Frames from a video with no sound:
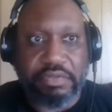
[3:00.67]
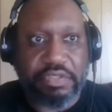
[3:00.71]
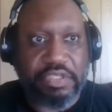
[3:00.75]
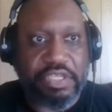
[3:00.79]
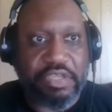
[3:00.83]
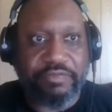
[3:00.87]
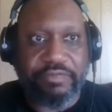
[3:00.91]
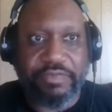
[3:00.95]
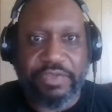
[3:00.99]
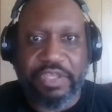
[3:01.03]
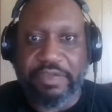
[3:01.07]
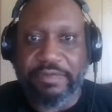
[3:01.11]

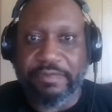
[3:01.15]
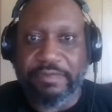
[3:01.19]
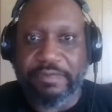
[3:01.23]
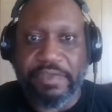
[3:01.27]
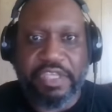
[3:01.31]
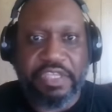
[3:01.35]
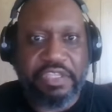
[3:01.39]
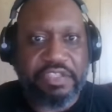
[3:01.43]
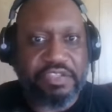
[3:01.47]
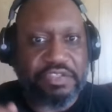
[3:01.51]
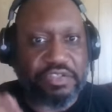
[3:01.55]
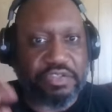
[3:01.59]
if, if
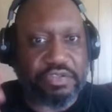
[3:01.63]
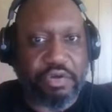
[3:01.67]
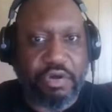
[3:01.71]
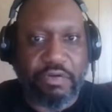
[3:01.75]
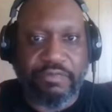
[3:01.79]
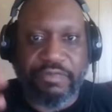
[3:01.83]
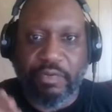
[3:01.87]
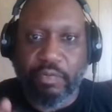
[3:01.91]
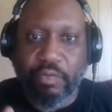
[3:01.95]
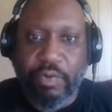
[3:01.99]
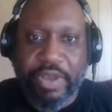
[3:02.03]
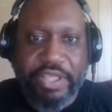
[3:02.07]
he's
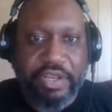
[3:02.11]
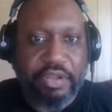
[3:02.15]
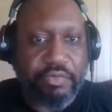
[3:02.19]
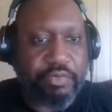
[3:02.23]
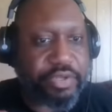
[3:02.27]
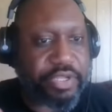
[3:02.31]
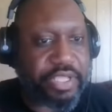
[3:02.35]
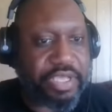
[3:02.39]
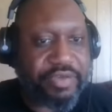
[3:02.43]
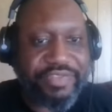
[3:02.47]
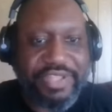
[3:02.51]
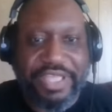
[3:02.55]
overweight or
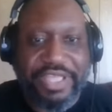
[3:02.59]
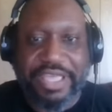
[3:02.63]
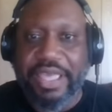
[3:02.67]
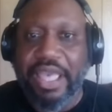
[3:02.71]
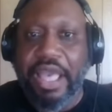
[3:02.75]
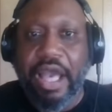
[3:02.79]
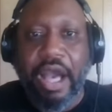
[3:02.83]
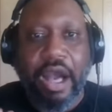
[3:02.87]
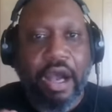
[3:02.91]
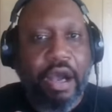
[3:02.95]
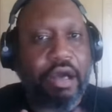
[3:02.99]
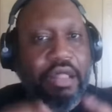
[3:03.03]
whatever, they
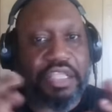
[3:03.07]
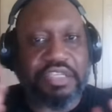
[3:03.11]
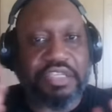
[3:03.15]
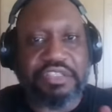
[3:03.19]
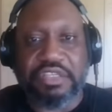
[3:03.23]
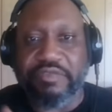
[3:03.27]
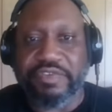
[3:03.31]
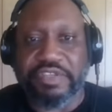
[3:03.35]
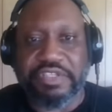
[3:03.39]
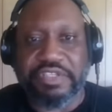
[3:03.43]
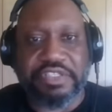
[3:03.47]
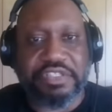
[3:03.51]
all that
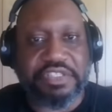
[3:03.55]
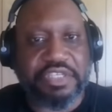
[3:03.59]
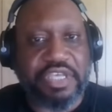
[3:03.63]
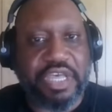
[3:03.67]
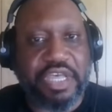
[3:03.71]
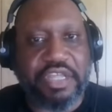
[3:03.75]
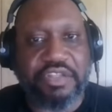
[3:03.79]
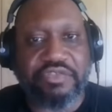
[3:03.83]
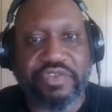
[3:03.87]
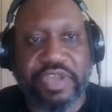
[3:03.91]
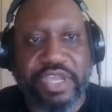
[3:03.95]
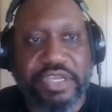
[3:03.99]
stuff is in his
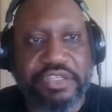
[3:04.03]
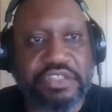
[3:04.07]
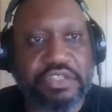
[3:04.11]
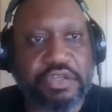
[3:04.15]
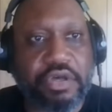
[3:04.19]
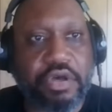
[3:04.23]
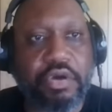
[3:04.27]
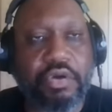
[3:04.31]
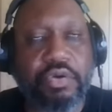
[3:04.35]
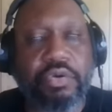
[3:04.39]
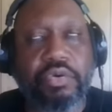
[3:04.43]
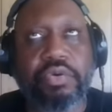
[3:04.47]
contract.
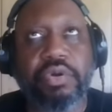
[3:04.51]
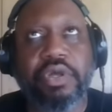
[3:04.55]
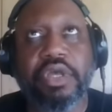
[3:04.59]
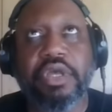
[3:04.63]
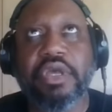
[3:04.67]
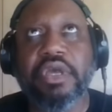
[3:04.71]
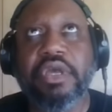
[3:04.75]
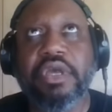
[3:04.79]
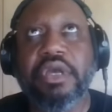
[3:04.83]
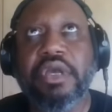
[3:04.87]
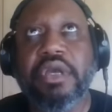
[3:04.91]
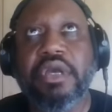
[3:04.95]
So
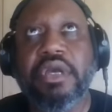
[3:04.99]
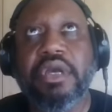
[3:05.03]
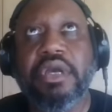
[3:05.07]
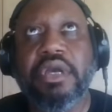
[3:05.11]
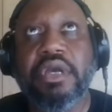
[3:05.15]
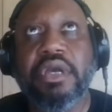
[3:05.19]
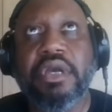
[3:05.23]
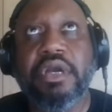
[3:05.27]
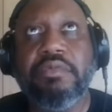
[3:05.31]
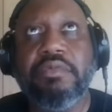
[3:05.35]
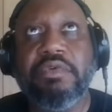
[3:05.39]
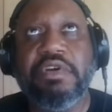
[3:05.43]

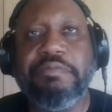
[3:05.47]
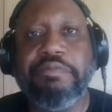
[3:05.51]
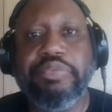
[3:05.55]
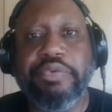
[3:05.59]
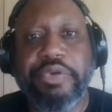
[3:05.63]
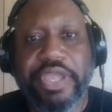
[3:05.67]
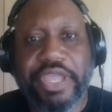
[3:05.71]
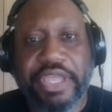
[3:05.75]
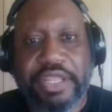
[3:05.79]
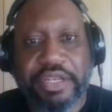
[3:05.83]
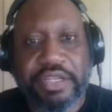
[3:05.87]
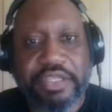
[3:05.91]
with
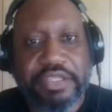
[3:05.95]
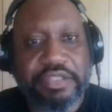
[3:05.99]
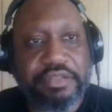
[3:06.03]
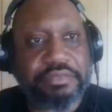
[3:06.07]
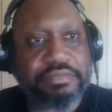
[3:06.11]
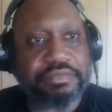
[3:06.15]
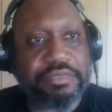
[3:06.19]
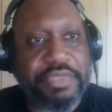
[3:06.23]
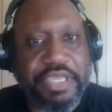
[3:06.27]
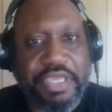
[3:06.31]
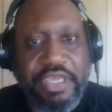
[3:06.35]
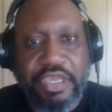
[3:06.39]

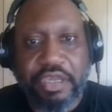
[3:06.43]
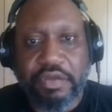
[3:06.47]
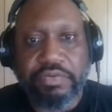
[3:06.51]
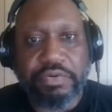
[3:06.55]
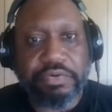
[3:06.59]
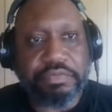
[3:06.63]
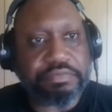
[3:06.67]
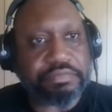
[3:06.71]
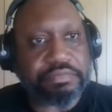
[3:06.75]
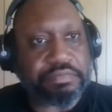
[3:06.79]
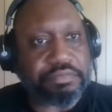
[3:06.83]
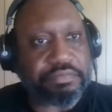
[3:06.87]
Brandon
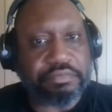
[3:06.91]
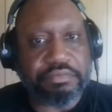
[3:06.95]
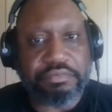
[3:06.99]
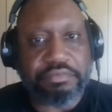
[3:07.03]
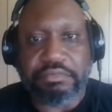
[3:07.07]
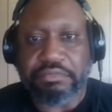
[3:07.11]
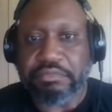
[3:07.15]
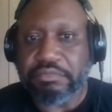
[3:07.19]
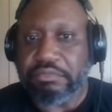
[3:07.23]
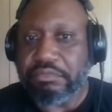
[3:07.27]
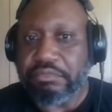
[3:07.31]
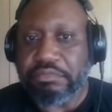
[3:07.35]
Ingram,
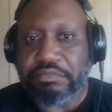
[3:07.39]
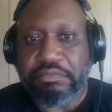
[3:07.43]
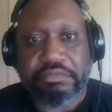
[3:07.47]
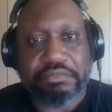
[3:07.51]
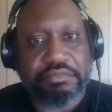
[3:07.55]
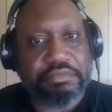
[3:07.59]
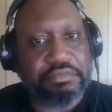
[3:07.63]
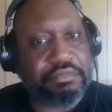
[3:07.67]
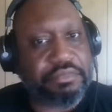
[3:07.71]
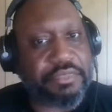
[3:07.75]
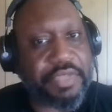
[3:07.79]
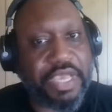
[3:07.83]

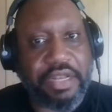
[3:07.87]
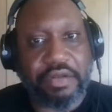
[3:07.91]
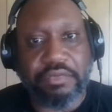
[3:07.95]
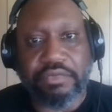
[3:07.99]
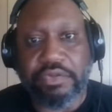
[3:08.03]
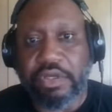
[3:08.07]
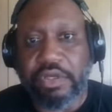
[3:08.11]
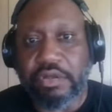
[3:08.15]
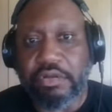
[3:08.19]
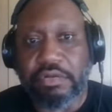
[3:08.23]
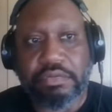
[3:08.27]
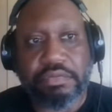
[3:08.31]
I
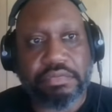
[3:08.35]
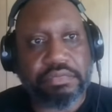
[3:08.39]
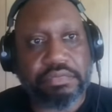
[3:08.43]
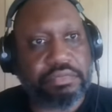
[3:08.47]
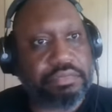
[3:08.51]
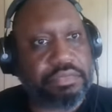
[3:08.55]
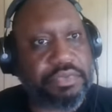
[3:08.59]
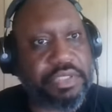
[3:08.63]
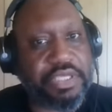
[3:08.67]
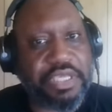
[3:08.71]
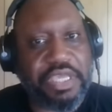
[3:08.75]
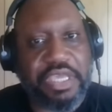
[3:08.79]
don't know.
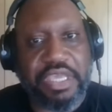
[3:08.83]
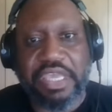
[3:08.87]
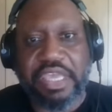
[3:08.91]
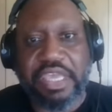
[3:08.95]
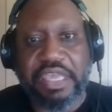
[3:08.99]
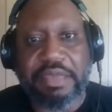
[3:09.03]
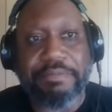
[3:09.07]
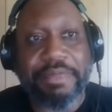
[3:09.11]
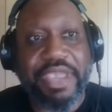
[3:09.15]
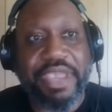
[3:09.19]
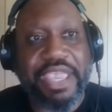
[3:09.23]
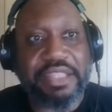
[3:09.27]
He
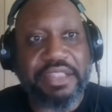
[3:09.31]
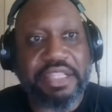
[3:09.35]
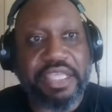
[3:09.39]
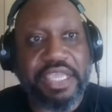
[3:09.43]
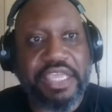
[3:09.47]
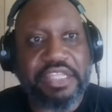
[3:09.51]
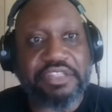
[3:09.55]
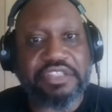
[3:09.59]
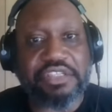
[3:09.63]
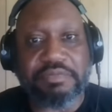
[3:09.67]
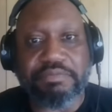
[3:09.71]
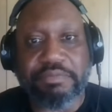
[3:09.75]
he may
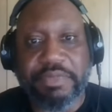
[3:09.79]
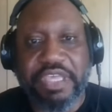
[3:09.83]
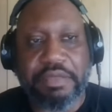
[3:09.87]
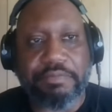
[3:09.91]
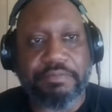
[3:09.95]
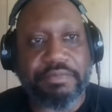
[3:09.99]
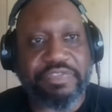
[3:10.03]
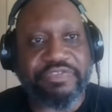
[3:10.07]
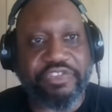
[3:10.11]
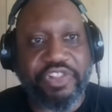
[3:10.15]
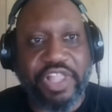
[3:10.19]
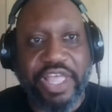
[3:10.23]
need to
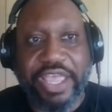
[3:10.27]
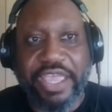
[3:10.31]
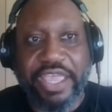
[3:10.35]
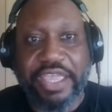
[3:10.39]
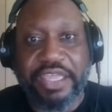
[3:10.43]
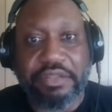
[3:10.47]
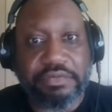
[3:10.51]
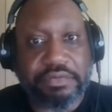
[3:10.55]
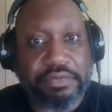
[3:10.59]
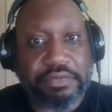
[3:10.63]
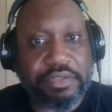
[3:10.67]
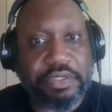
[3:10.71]
meet
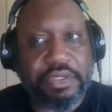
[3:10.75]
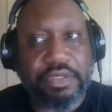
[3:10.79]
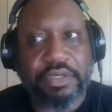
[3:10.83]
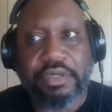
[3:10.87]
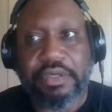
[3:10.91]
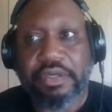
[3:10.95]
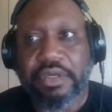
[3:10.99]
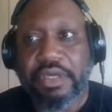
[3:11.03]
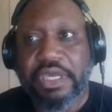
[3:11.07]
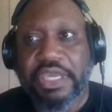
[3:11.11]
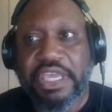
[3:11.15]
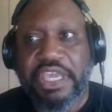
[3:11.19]
flight.
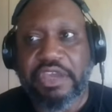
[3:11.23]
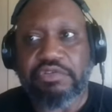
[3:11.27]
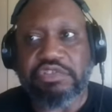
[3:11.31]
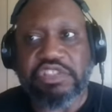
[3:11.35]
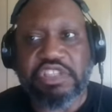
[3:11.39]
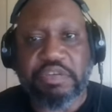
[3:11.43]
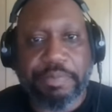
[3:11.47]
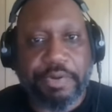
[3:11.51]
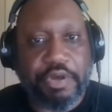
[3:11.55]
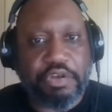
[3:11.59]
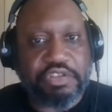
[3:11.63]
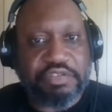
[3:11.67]
He was
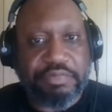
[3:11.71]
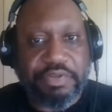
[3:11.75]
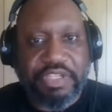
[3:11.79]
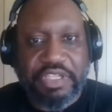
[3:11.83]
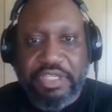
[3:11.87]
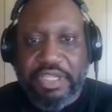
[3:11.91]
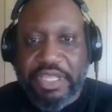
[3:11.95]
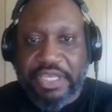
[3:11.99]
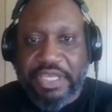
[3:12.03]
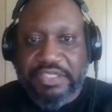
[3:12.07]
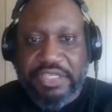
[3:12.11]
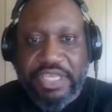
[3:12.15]
supposed to be
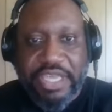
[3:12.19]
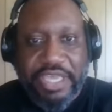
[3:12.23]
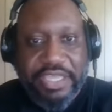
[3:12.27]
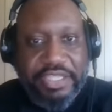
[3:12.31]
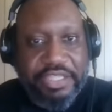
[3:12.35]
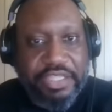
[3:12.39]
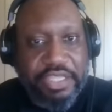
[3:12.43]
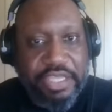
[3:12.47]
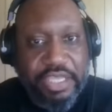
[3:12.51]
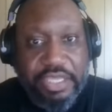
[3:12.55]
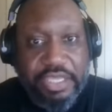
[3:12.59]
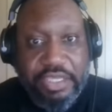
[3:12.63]
the next
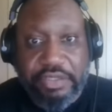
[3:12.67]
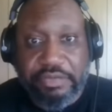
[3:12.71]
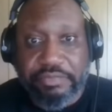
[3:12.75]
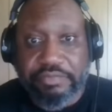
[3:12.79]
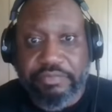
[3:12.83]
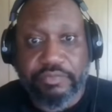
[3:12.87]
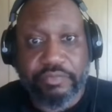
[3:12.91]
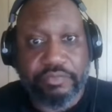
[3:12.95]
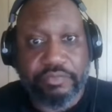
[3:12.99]
KD.